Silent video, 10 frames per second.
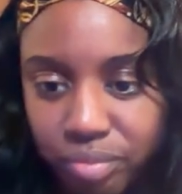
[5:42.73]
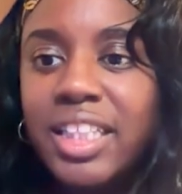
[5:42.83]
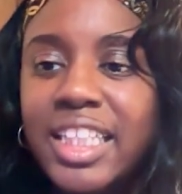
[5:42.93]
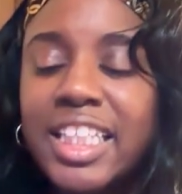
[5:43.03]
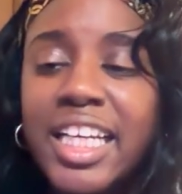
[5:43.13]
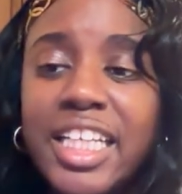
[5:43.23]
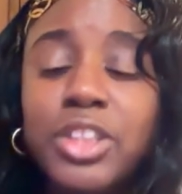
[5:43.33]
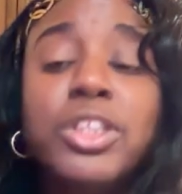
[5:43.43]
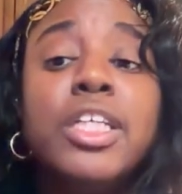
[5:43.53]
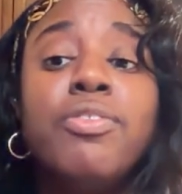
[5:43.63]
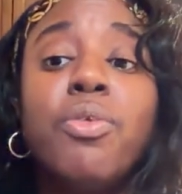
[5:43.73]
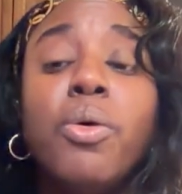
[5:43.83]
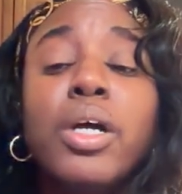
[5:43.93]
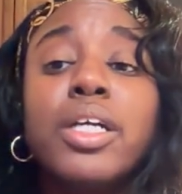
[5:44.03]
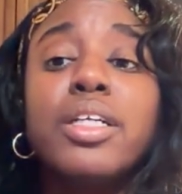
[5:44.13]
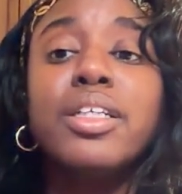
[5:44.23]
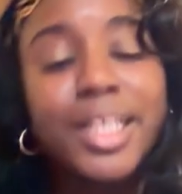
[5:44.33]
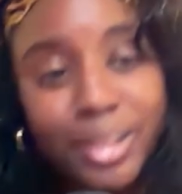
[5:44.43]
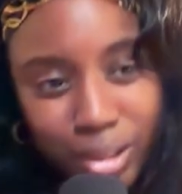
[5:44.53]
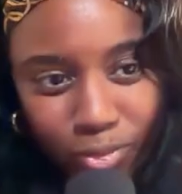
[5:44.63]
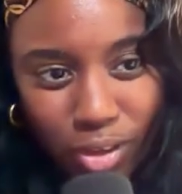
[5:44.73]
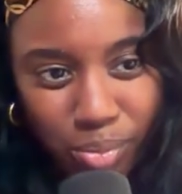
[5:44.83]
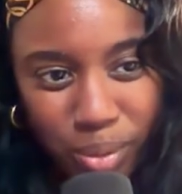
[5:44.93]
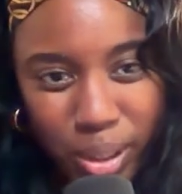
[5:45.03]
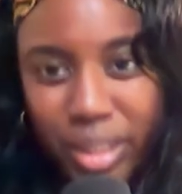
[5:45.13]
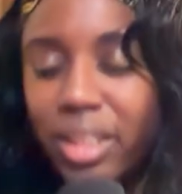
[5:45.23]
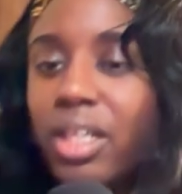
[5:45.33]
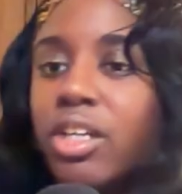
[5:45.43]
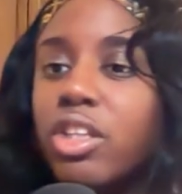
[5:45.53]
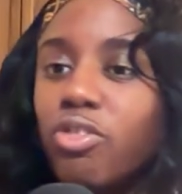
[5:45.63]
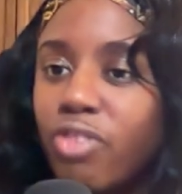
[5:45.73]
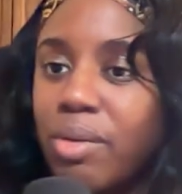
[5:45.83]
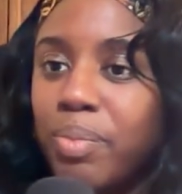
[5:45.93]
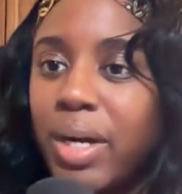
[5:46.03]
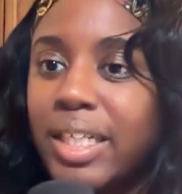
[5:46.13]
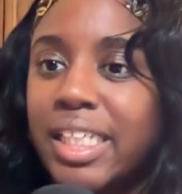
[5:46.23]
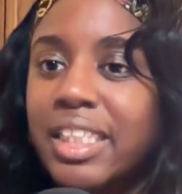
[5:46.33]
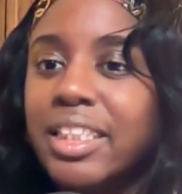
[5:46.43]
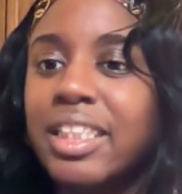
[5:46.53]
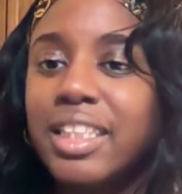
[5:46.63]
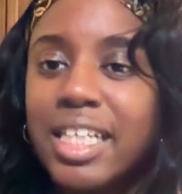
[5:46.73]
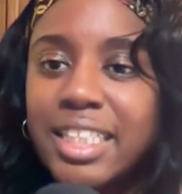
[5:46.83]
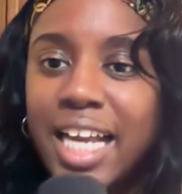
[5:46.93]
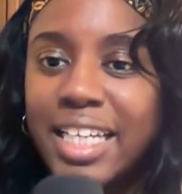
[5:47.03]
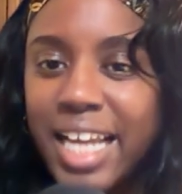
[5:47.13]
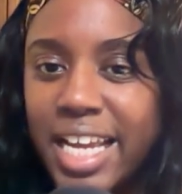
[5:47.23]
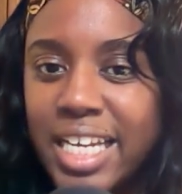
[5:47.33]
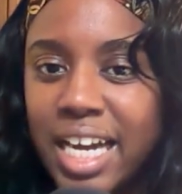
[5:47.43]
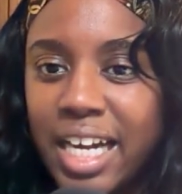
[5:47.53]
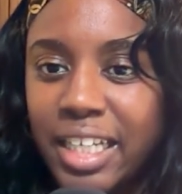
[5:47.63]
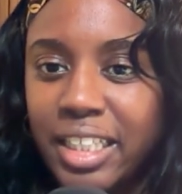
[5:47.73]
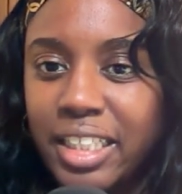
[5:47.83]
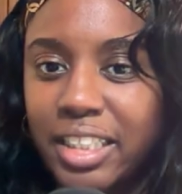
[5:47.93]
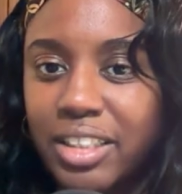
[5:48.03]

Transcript: Let's get into step 4. Here's the fun part. The fun part is let's add AI